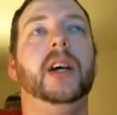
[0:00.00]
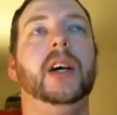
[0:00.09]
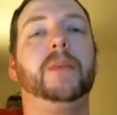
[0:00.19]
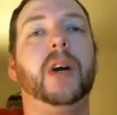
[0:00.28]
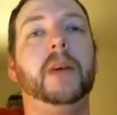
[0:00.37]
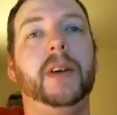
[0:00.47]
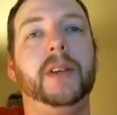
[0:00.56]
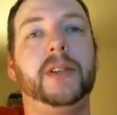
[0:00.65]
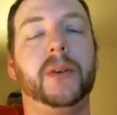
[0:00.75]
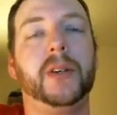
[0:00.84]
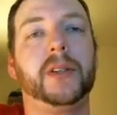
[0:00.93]
A primary
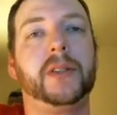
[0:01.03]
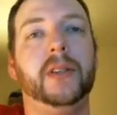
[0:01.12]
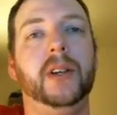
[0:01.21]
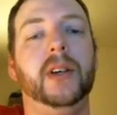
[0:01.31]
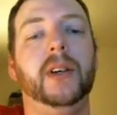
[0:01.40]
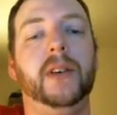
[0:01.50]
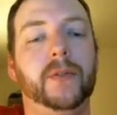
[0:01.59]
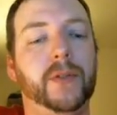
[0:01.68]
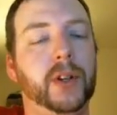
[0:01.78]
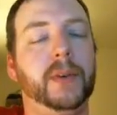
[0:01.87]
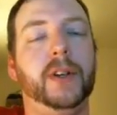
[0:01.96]
source,
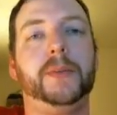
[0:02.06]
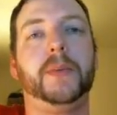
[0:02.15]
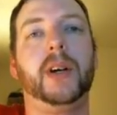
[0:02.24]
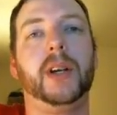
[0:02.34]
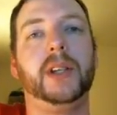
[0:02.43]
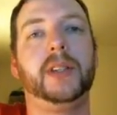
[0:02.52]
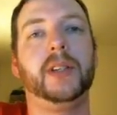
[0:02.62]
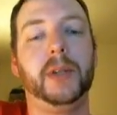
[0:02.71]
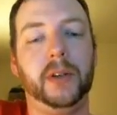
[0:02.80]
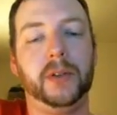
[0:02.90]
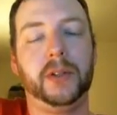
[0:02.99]
for the most part, is
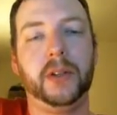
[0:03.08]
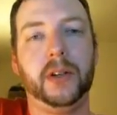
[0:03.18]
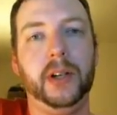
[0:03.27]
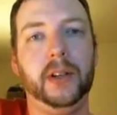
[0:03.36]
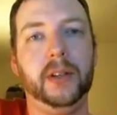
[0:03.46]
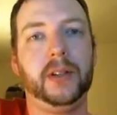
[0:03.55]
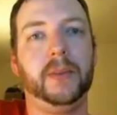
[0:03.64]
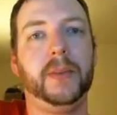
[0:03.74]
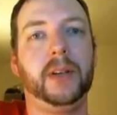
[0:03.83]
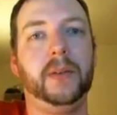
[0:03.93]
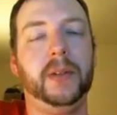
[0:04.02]
somebody who saw it,
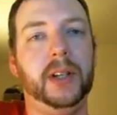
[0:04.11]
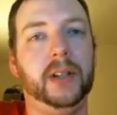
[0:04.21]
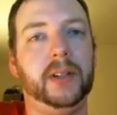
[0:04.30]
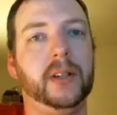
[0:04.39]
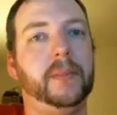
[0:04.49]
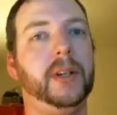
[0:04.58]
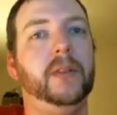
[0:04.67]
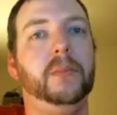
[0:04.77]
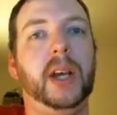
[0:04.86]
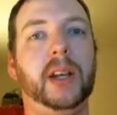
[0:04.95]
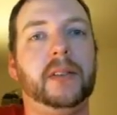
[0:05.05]
somebody who did it, somebody who
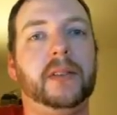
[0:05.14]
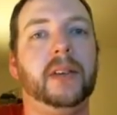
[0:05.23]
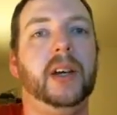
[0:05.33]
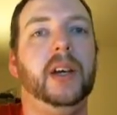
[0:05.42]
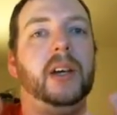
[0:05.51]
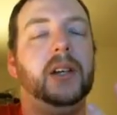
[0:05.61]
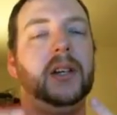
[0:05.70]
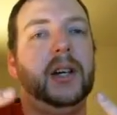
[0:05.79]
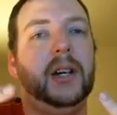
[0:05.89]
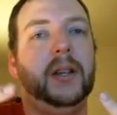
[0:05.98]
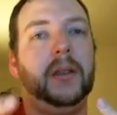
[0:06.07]
made it.
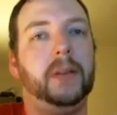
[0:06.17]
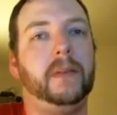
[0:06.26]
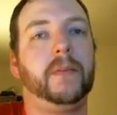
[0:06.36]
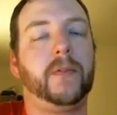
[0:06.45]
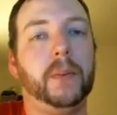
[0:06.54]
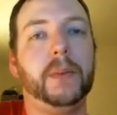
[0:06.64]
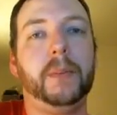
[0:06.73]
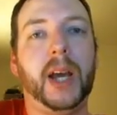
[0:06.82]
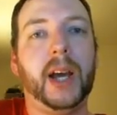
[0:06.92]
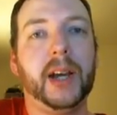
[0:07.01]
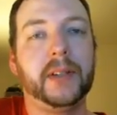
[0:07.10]
From the
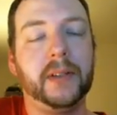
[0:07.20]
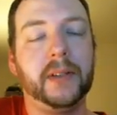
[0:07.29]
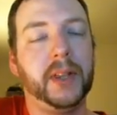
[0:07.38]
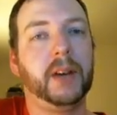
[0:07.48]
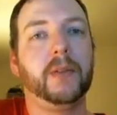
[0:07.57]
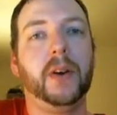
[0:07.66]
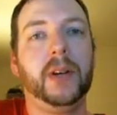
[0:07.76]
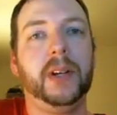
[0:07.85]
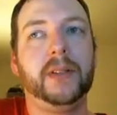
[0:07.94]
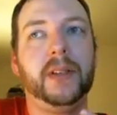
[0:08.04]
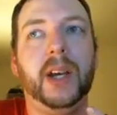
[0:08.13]
past, they wrote
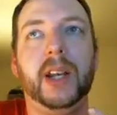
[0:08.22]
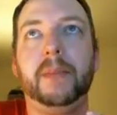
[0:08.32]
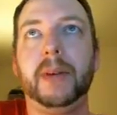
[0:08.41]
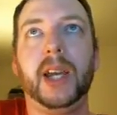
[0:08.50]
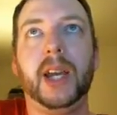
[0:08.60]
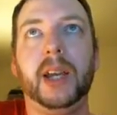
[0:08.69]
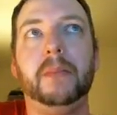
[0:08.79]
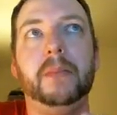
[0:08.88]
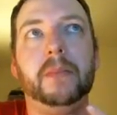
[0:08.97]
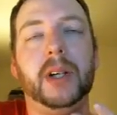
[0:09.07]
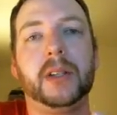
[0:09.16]
it, and it
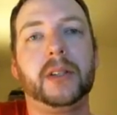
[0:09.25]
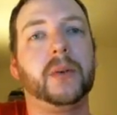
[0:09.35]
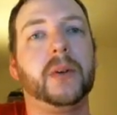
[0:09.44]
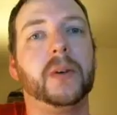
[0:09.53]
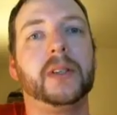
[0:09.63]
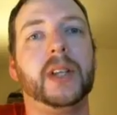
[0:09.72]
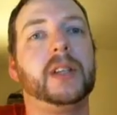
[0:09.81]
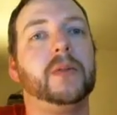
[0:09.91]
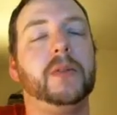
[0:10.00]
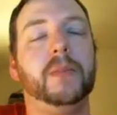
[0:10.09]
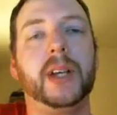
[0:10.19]
became a source.
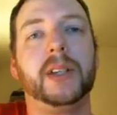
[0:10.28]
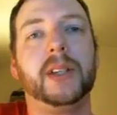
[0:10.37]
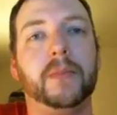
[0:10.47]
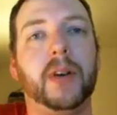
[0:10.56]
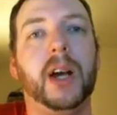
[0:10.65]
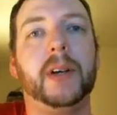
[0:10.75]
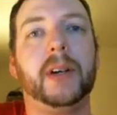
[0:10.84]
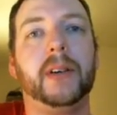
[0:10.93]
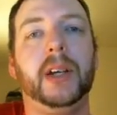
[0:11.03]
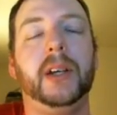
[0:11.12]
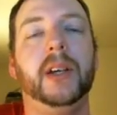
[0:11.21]
That's what makes it
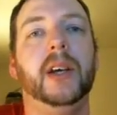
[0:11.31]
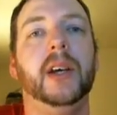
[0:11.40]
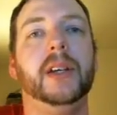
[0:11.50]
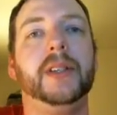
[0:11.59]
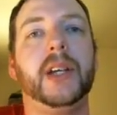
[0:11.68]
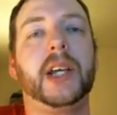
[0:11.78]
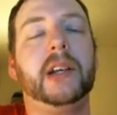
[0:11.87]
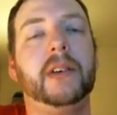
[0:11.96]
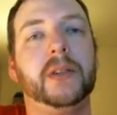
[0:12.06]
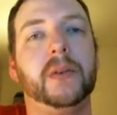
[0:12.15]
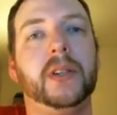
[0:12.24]
primary.
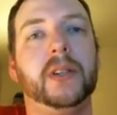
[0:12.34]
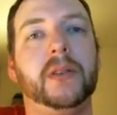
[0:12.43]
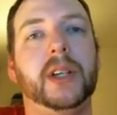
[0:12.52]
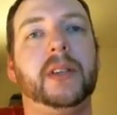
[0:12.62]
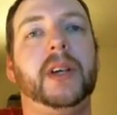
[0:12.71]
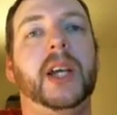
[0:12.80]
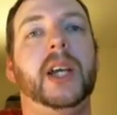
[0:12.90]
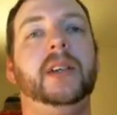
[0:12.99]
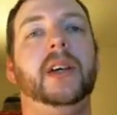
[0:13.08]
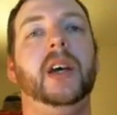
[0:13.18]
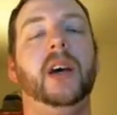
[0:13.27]
Secondary sources, on the other
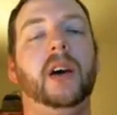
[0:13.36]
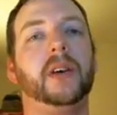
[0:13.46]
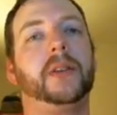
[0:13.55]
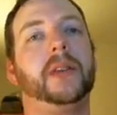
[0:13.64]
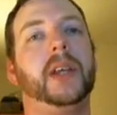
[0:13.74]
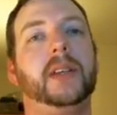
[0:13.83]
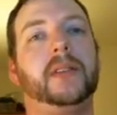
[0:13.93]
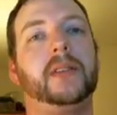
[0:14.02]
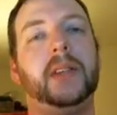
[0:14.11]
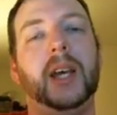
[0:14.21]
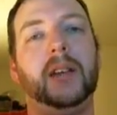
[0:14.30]
hand, are
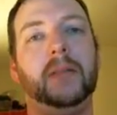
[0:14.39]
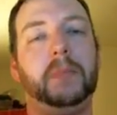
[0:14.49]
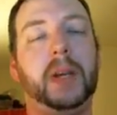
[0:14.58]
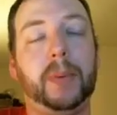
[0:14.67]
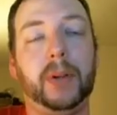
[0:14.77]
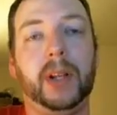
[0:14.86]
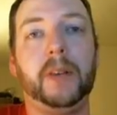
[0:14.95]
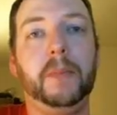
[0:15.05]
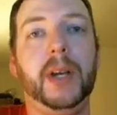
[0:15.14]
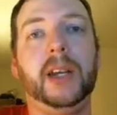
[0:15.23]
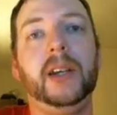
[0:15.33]
things that people like
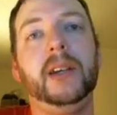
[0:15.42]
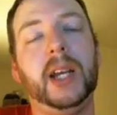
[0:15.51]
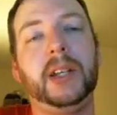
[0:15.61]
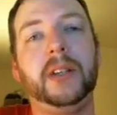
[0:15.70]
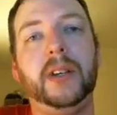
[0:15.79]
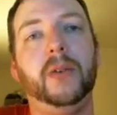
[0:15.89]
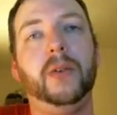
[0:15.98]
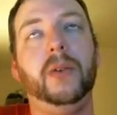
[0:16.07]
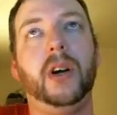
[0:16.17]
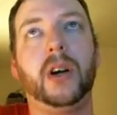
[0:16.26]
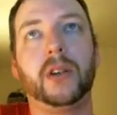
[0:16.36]
me and
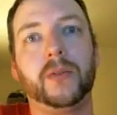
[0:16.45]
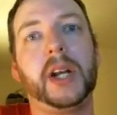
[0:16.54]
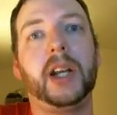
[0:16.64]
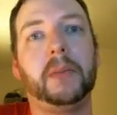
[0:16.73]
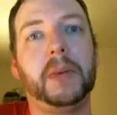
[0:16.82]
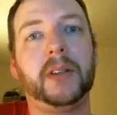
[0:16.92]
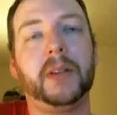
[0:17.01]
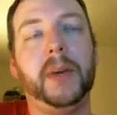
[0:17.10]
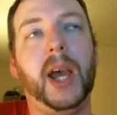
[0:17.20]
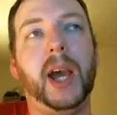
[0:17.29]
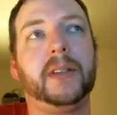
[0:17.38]
you are writing about the
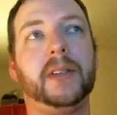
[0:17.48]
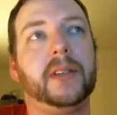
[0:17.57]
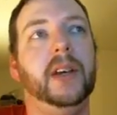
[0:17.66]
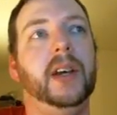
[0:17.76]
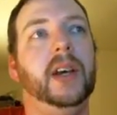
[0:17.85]
past.